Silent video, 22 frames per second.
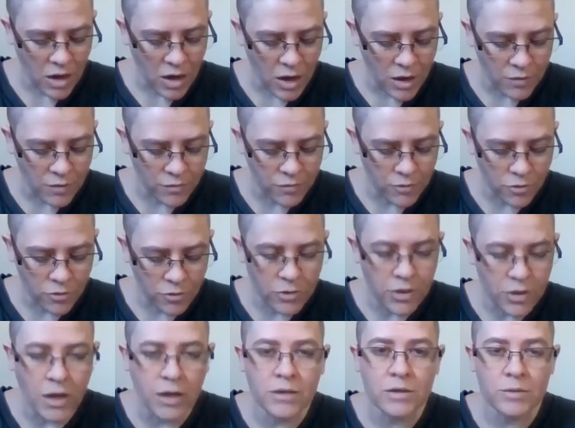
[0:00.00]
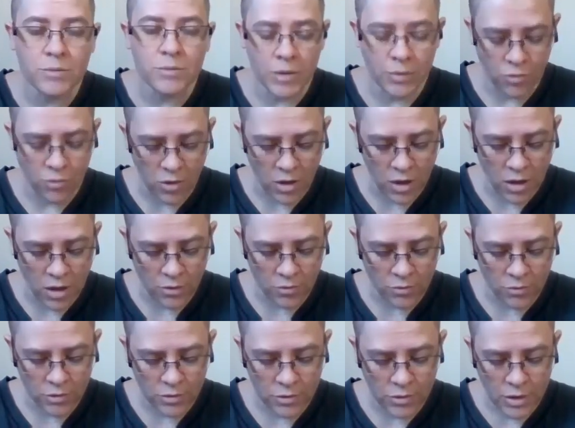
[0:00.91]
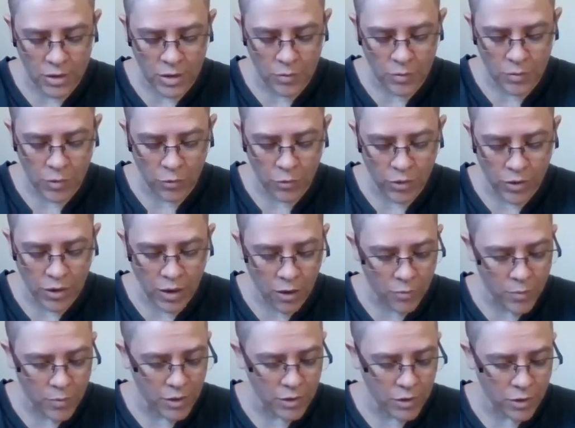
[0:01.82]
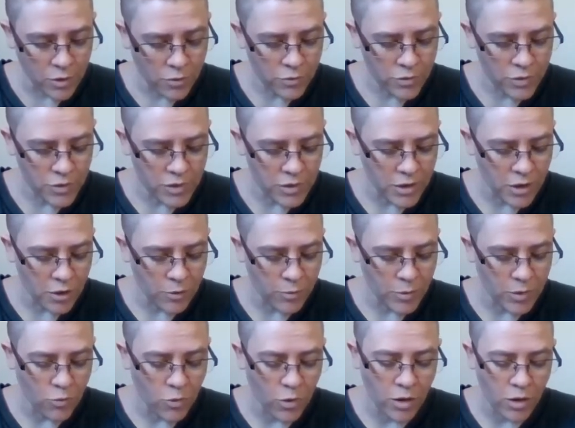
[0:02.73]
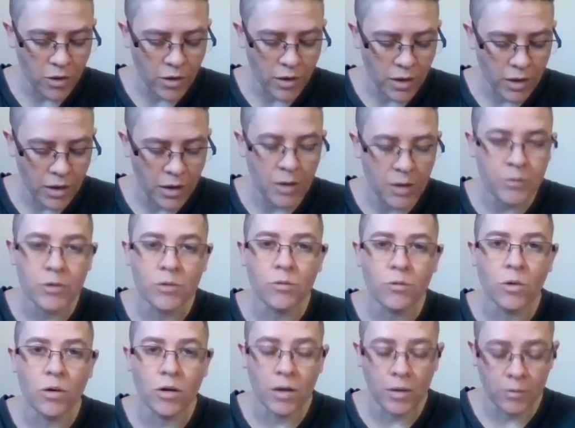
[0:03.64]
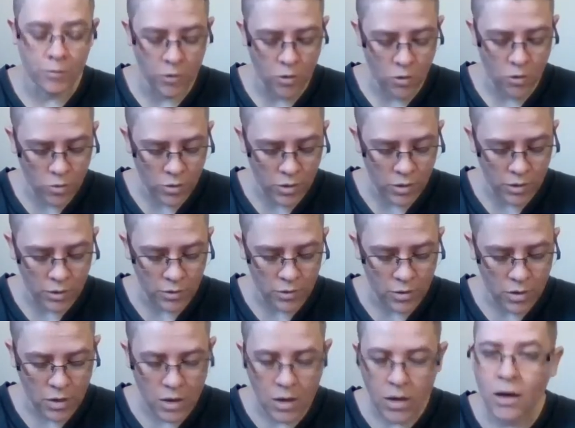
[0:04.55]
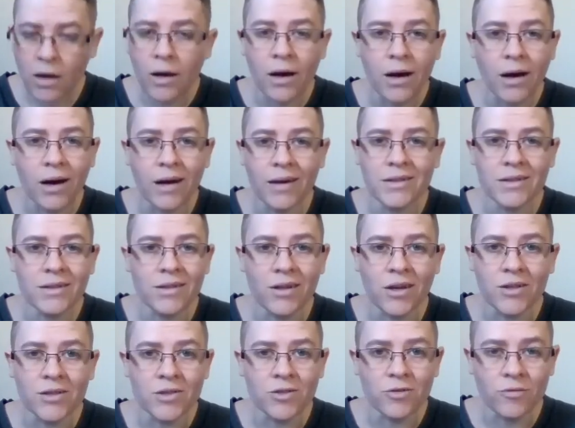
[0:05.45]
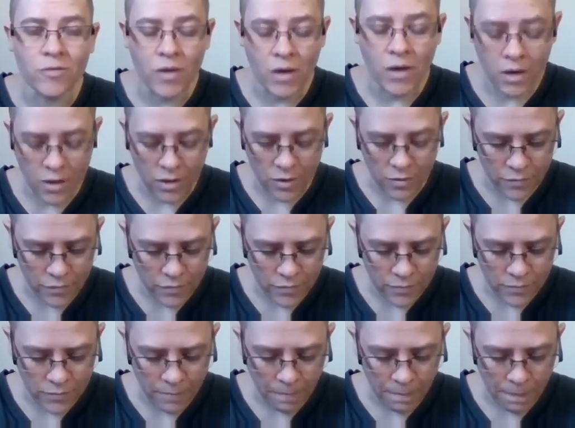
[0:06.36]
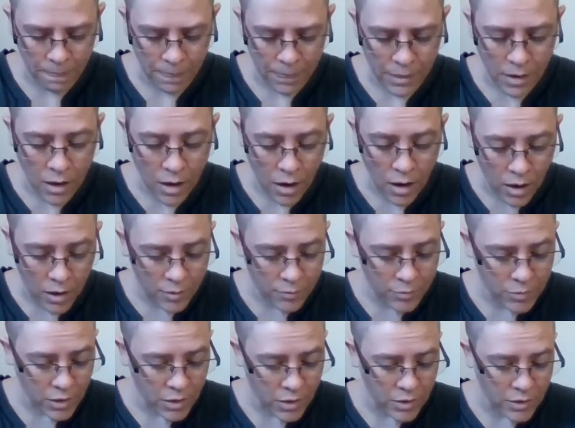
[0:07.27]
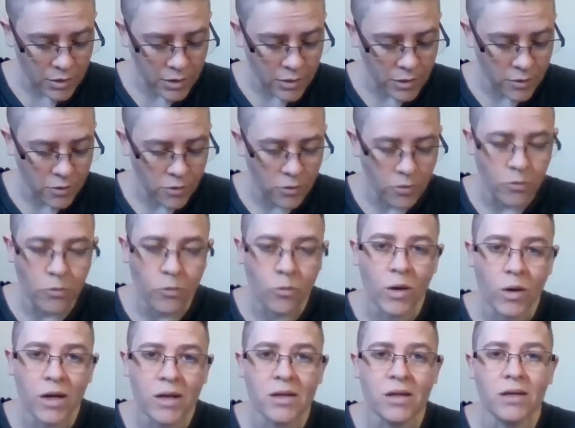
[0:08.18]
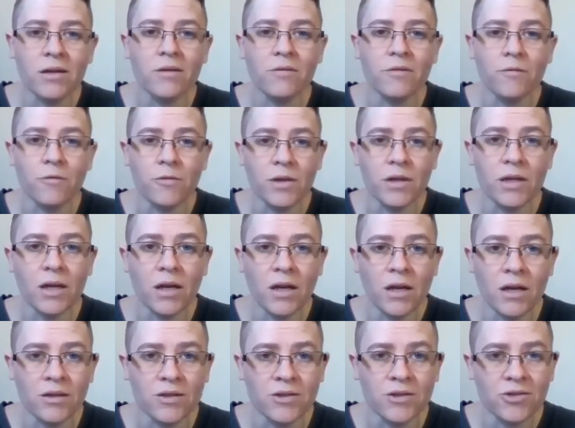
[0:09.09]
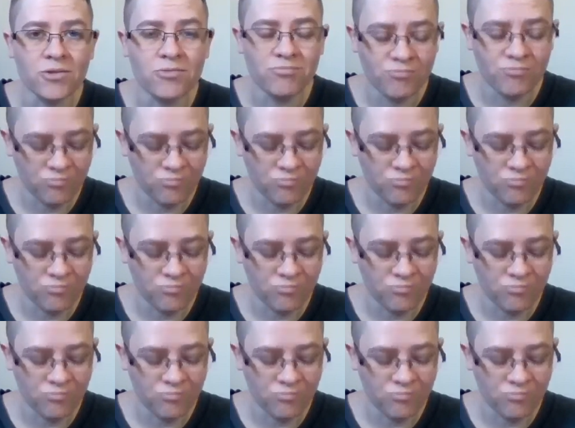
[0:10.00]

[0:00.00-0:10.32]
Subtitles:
I have learned not to be proud, but without my nose to tell me where I am and where I'm going, I cannot survive. I am lying here waiting for the end.